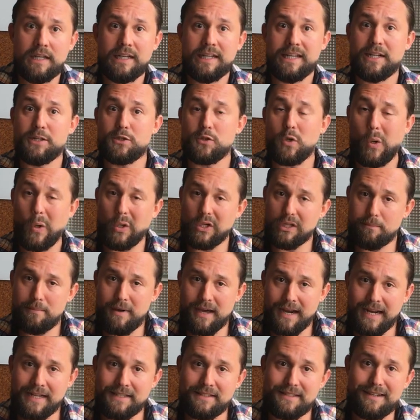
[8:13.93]
It's all
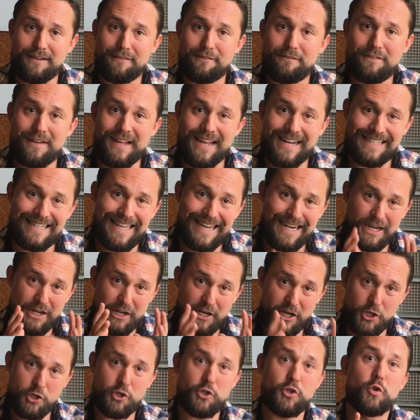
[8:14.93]
about identifying that
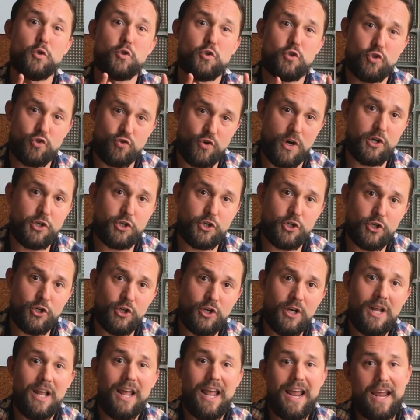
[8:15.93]
initial structure